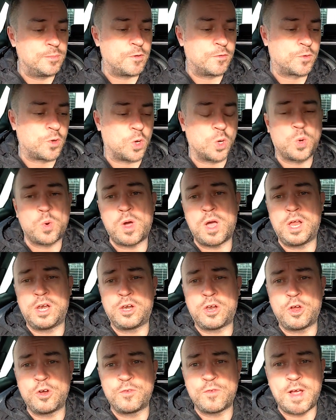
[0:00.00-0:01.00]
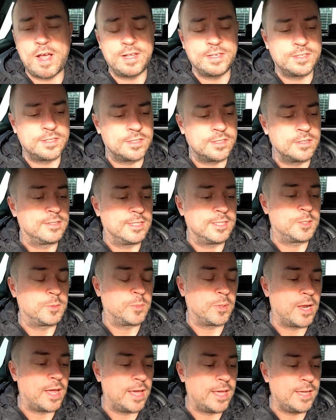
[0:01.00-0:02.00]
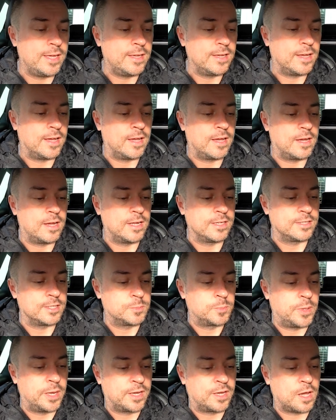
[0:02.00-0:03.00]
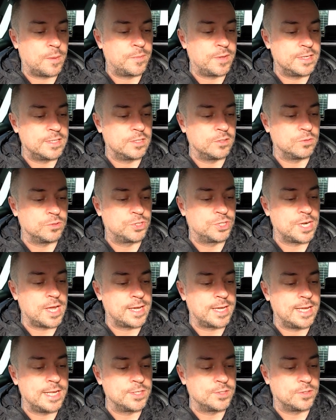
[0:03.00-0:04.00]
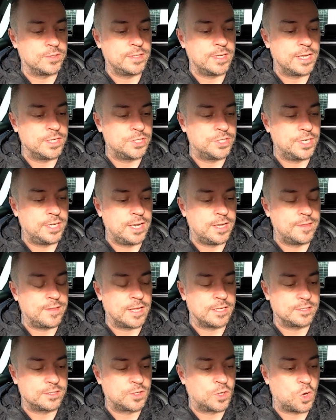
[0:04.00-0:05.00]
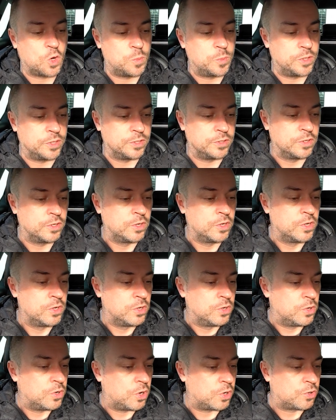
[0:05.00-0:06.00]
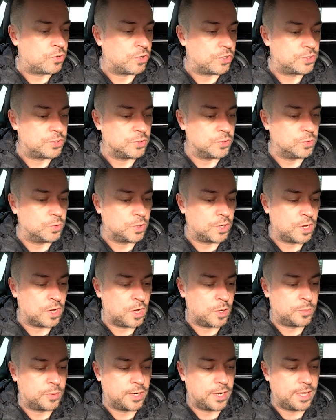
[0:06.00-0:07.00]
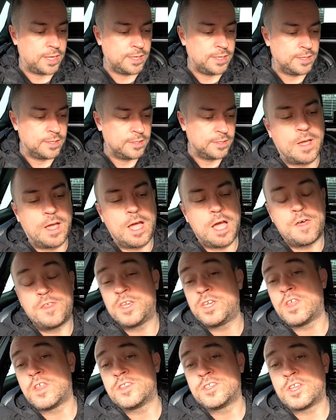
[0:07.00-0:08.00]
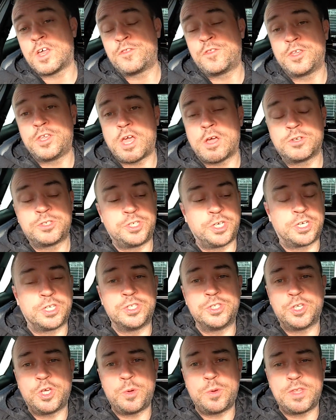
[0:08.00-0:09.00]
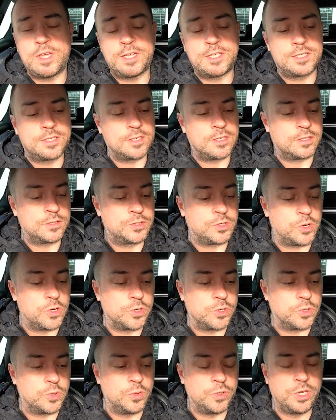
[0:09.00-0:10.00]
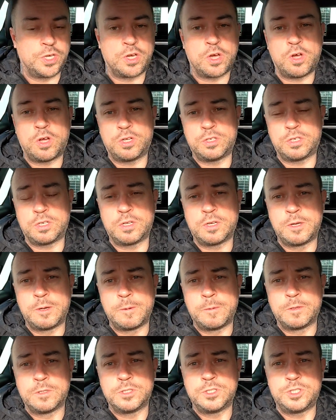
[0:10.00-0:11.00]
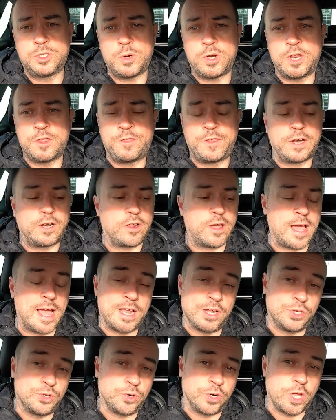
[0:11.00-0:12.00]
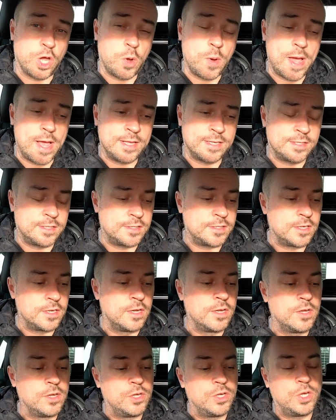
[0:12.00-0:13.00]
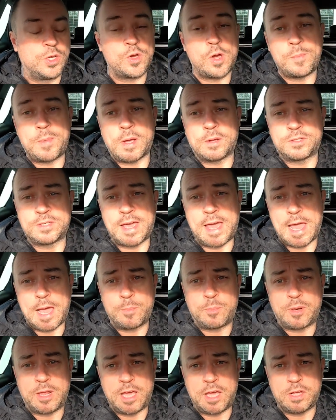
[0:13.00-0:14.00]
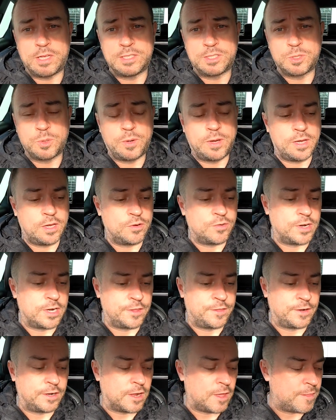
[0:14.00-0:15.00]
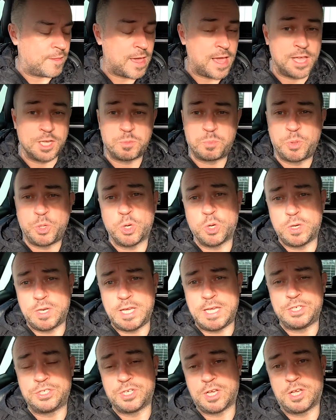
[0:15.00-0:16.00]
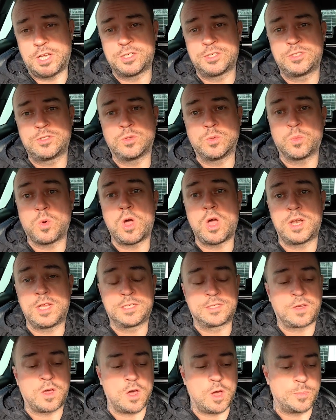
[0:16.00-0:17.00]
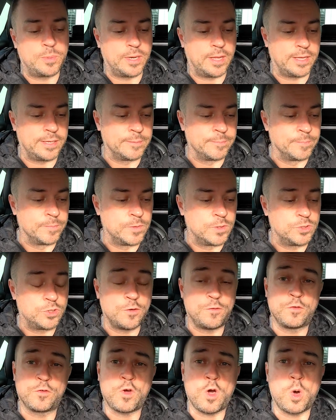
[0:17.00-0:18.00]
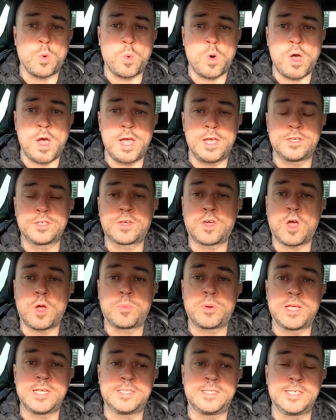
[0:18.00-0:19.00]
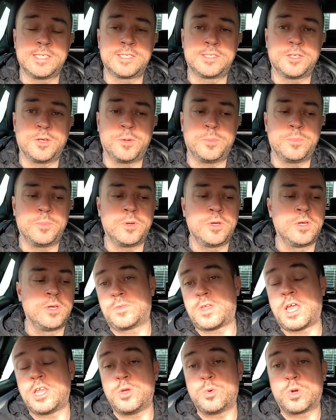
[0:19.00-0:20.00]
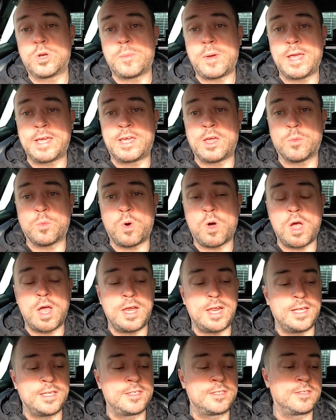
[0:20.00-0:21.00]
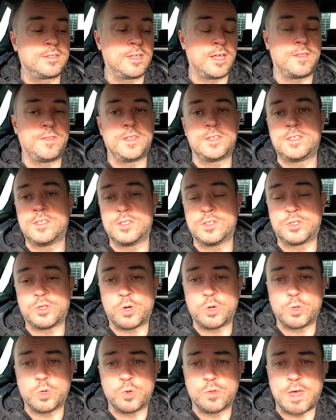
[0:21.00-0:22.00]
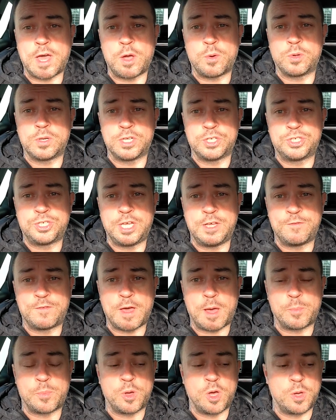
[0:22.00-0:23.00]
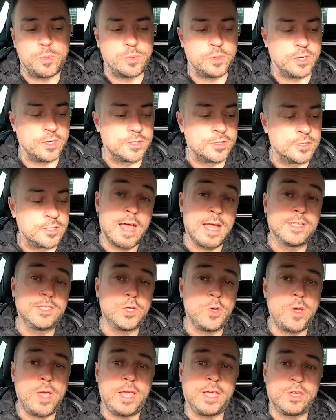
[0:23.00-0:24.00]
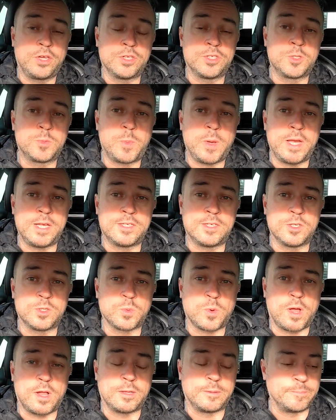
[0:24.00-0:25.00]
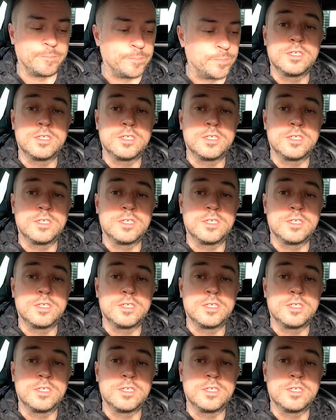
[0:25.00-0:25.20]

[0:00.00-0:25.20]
I've got quite a low res display. It does pick up these little jaggies on the edge here, and that's common across all CarPlay. There's nothing else you can do with this dongle. You can't do anything like Android OS. You won't be able to AirPlay into it or anything like that. It's purely just wireless CarPlay. So if you've got a wired CarPlay system and you want to make it wireless, then this is a dongle that will achieve that purpose and do it in good speeds as well.